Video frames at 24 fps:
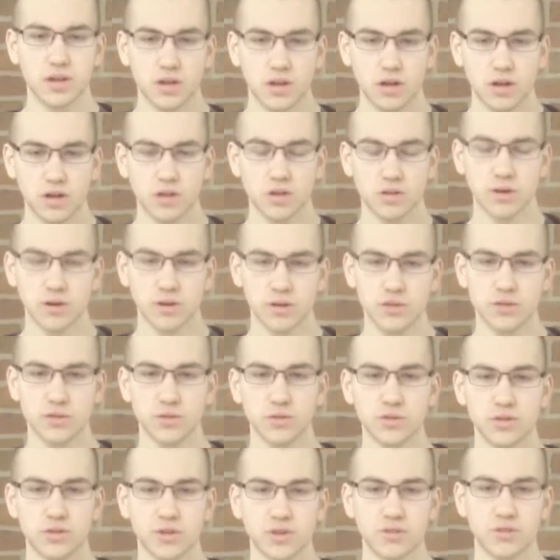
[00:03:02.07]
all are
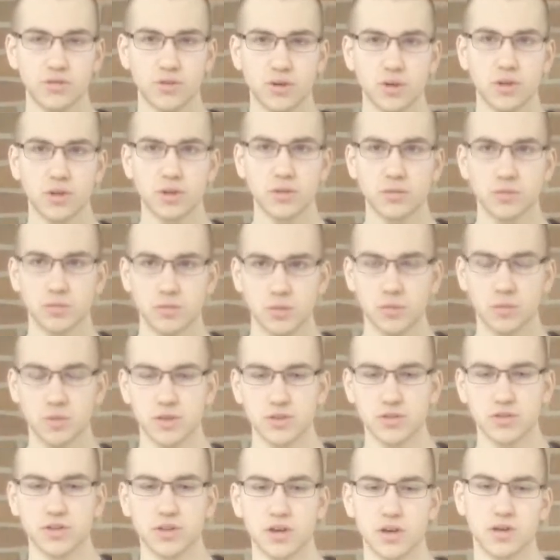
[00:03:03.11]
issues that fall to be
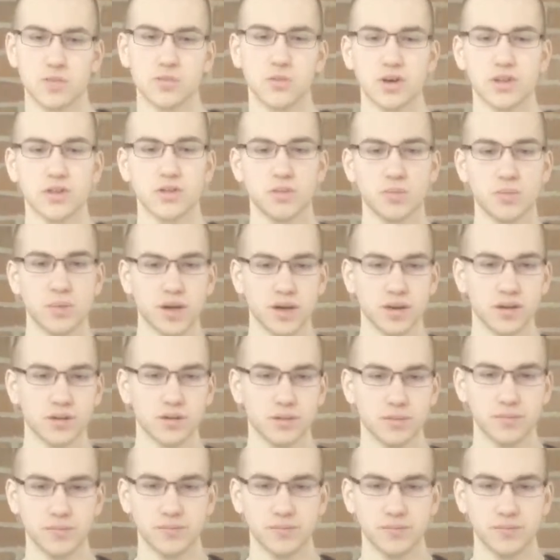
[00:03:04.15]
decided by this battle.